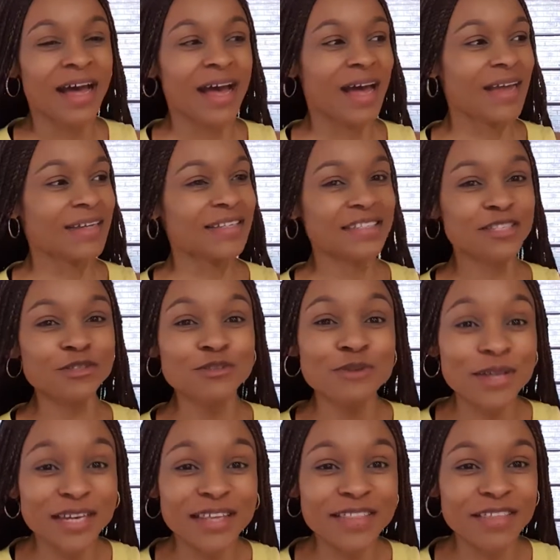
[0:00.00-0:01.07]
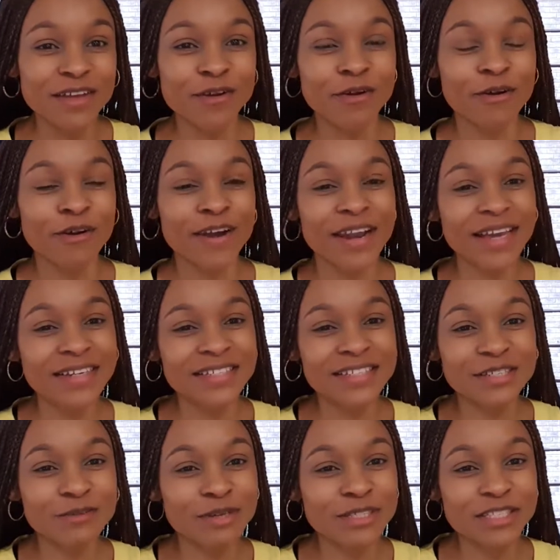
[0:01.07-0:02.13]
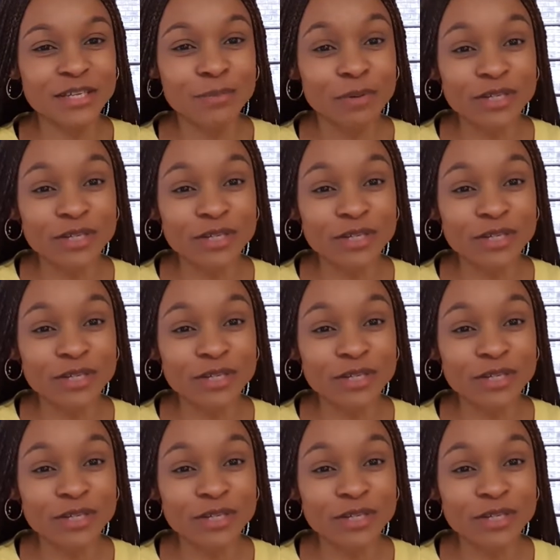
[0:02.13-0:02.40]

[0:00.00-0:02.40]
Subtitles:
I didn't do anything. All I did was keep